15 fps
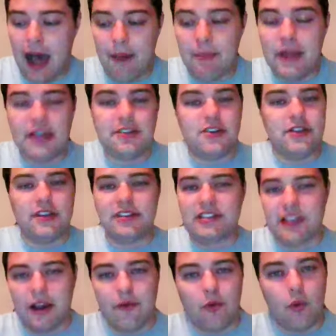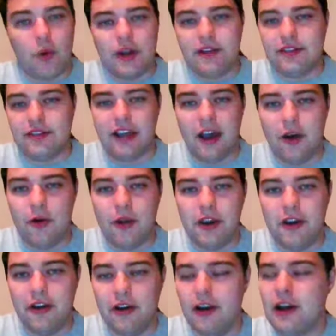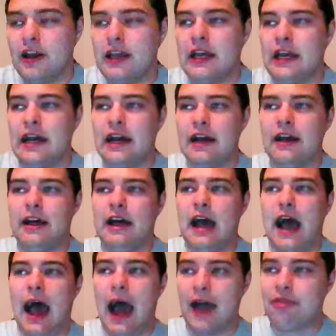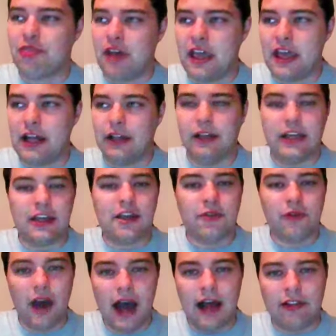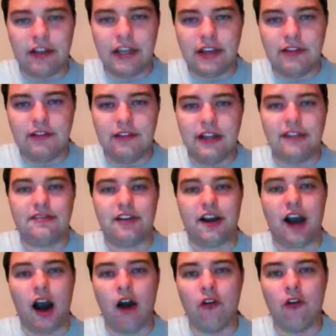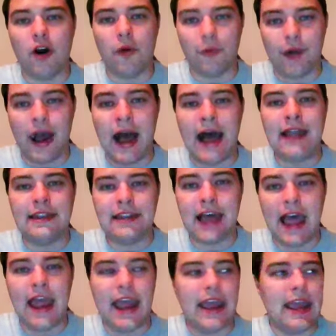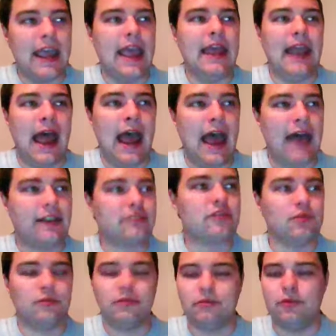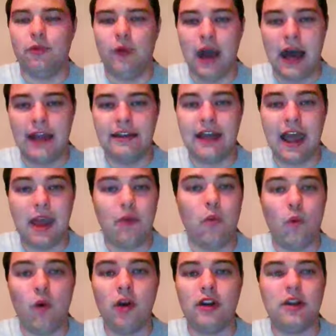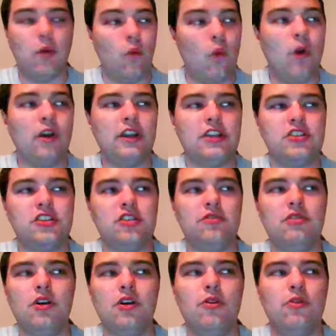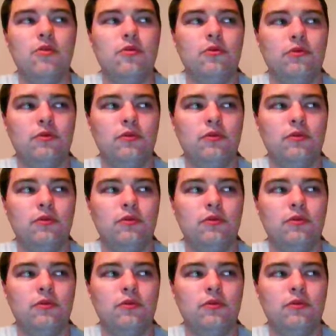I mentioned this several weeks ago here. I think Lincoln Riley needs to call up Ryan Day and ask, Ryan Day, what did you do